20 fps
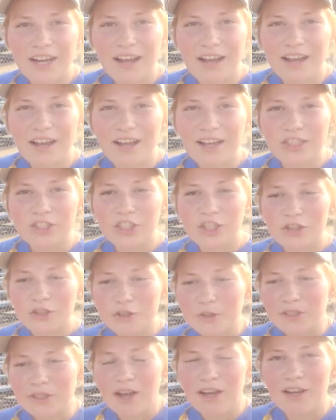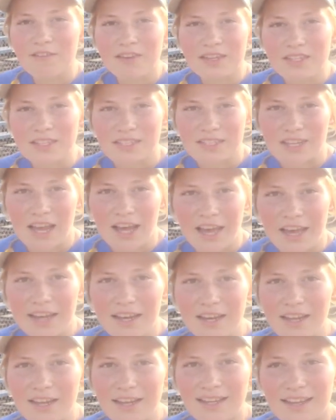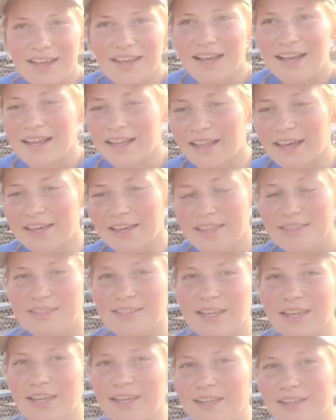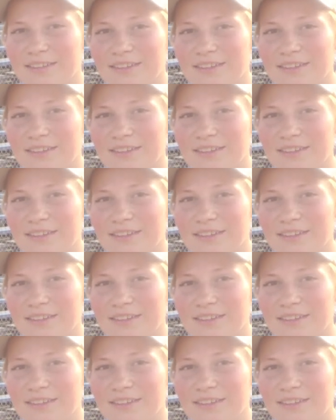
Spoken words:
She threw a lot of inside. I like inside.